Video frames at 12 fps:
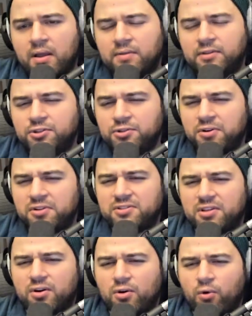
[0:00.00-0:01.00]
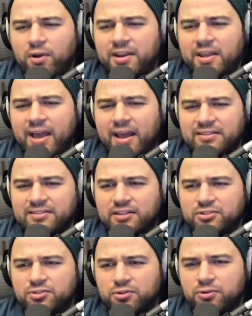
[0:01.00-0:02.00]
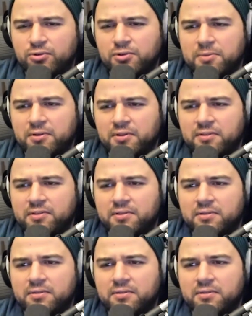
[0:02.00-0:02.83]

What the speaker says: Did you notice the coin he had has like a circle in the middle of it?